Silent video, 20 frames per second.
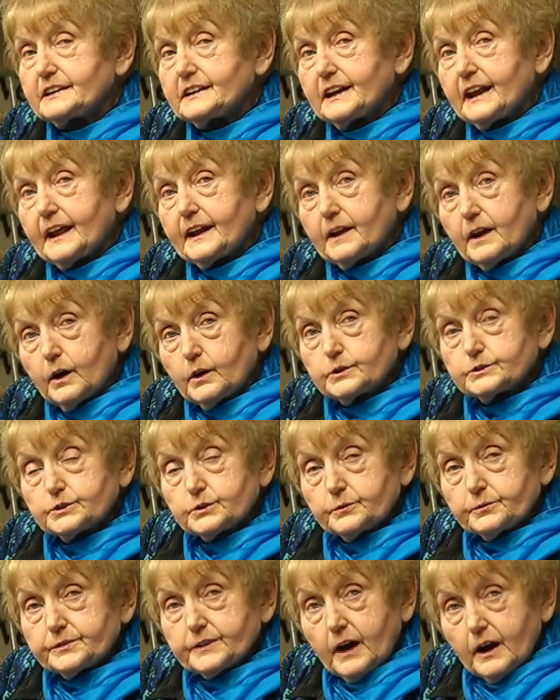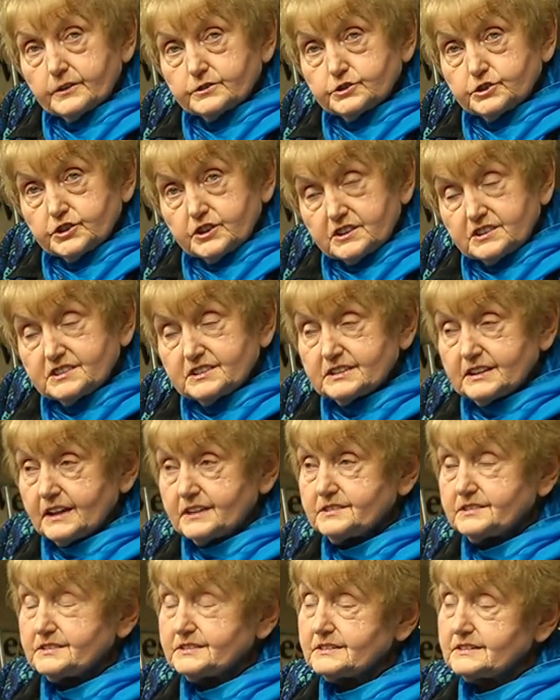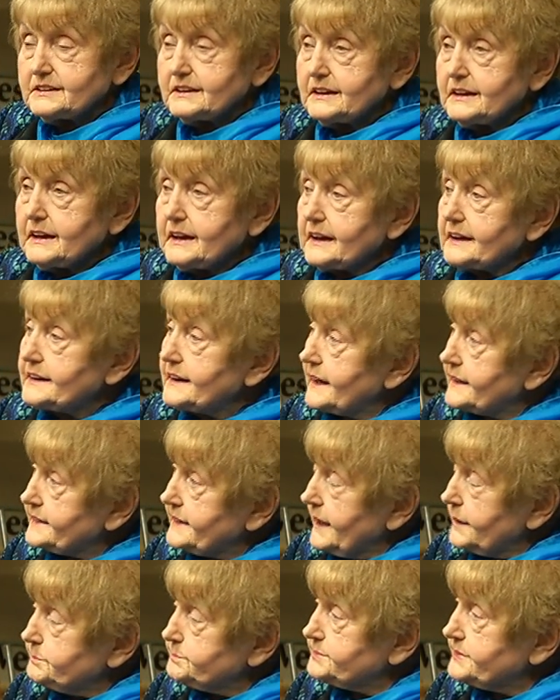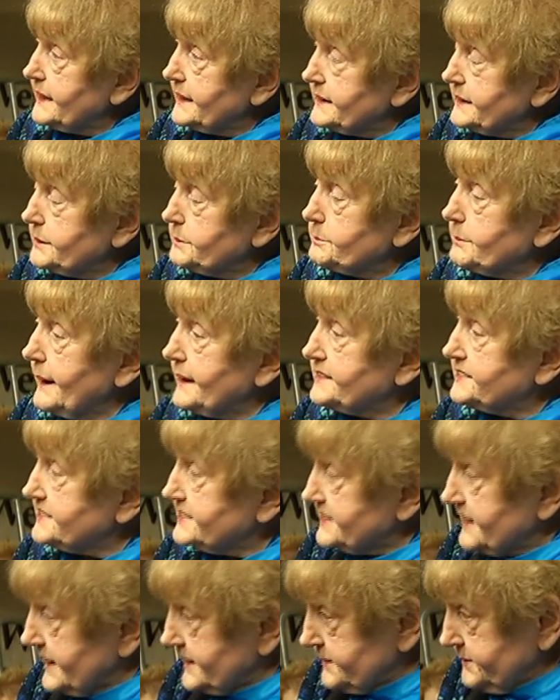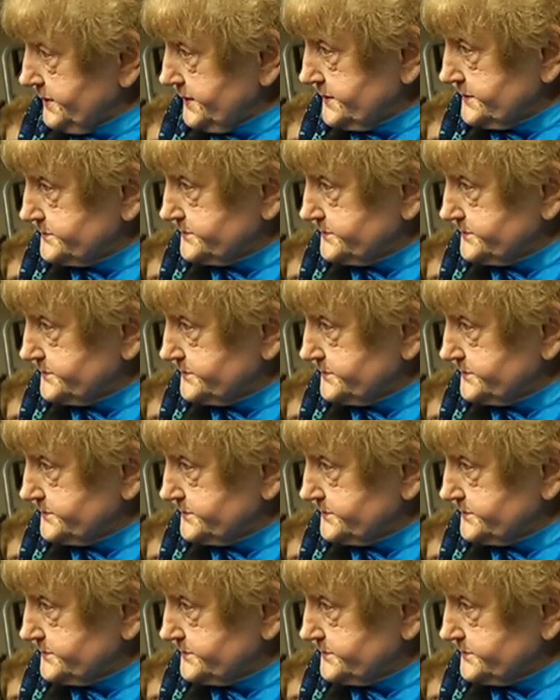in and out of consciousness, and I kept telling myself,